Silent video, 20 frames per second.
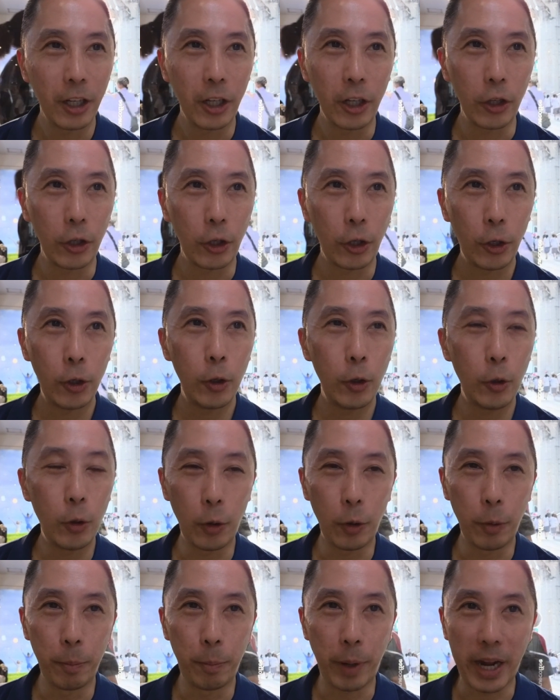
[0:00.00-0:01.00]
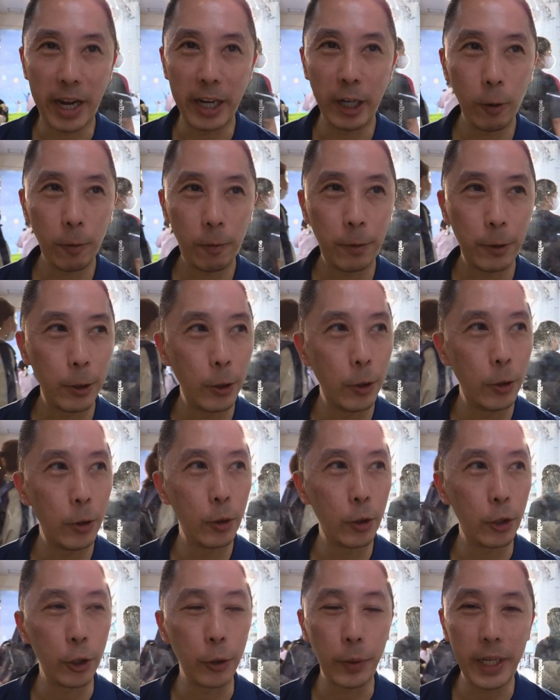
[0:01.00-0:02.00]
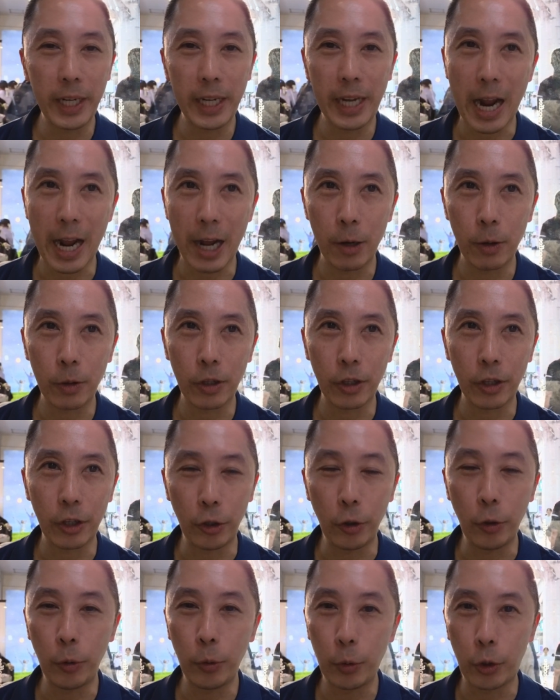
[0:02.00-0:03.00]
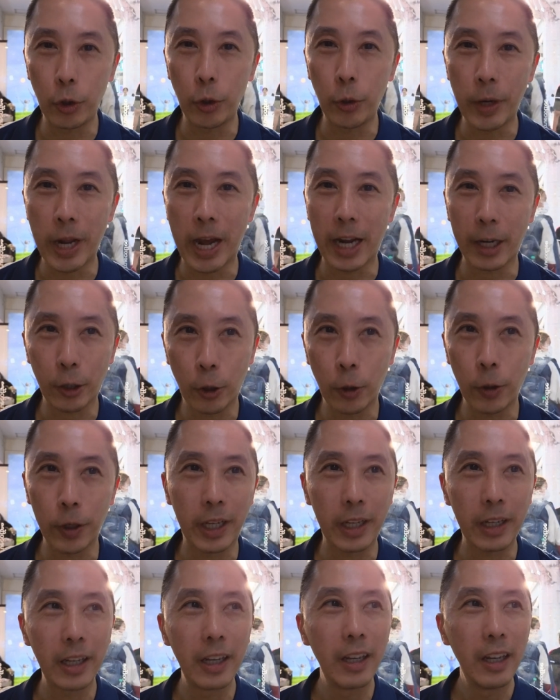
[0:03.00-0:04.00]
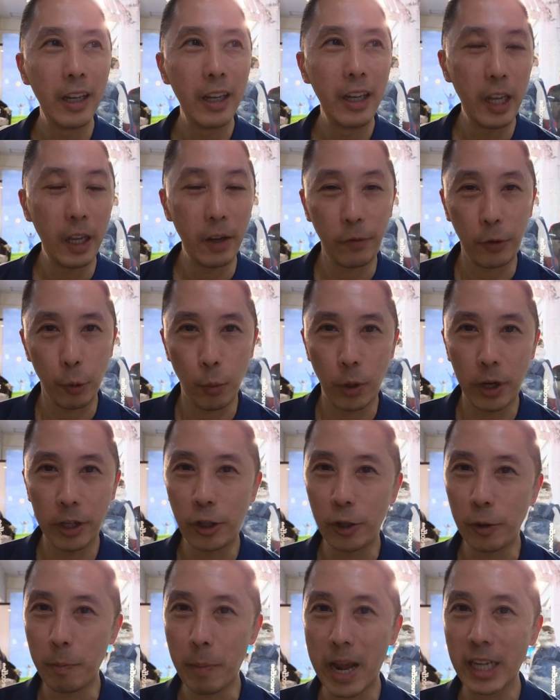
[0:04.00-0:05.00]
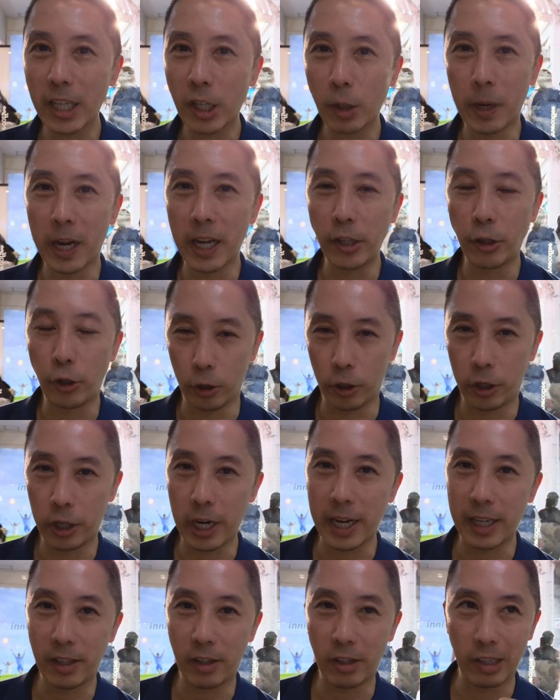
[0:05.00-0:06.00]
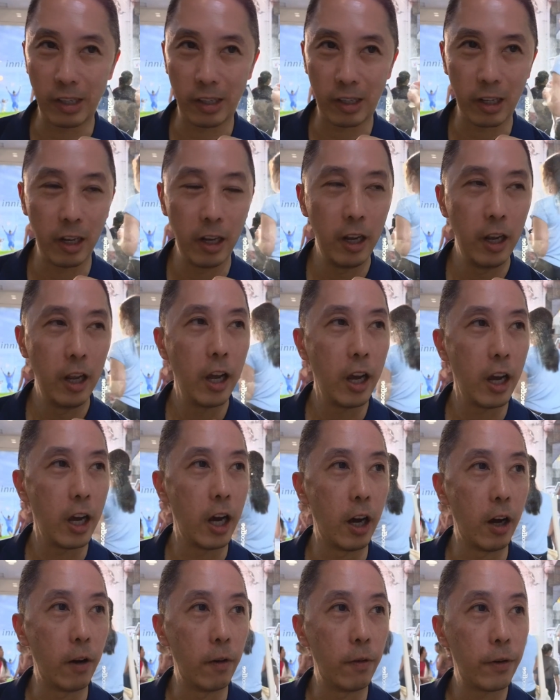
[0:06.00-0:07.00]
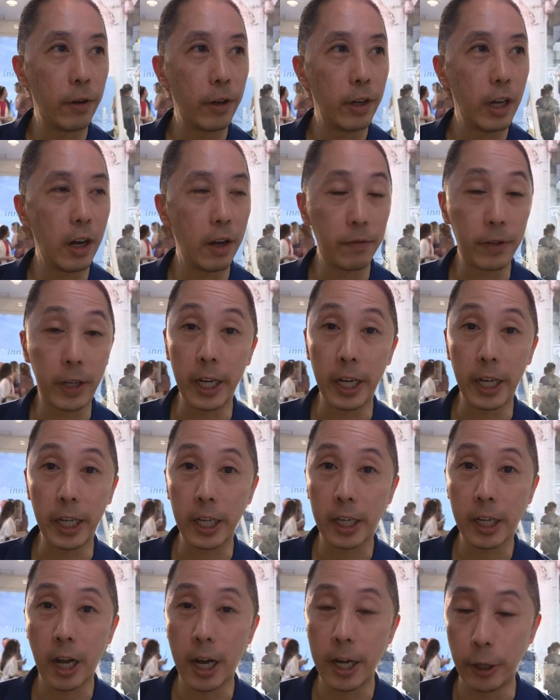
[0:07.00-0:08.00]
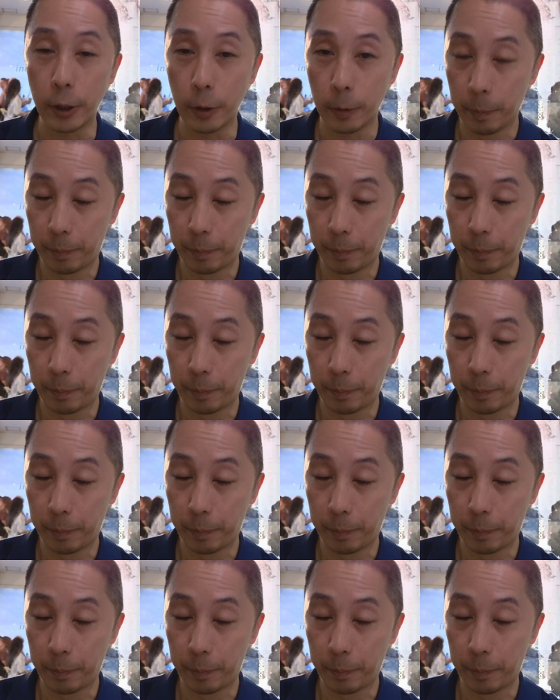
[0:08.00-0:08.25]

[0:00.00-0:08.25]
You buy your food, you eat out, you do not cook if you want to maximize your chances of getting a condo.